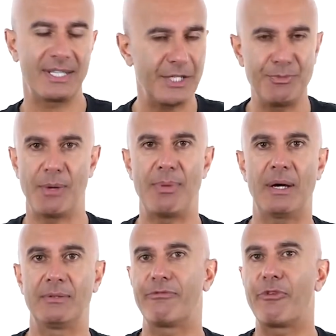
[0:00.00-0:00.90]
it takes me
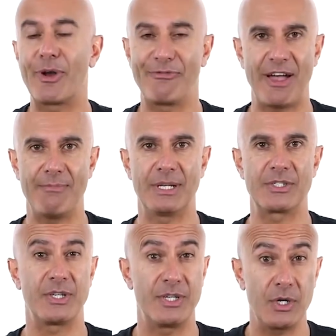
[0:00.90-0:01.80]
about 45
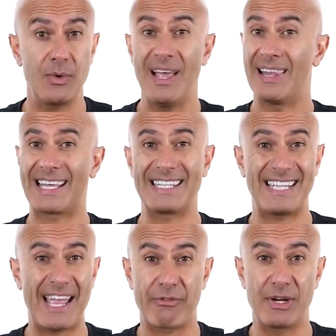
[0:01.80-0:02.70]
minutes to do, like I
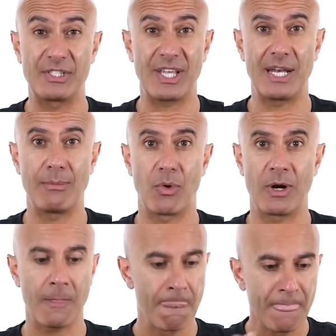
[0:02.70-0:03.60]
say every Sunday
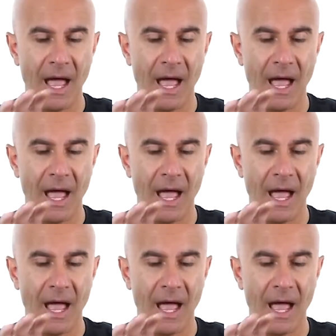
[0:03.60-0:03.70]
morning,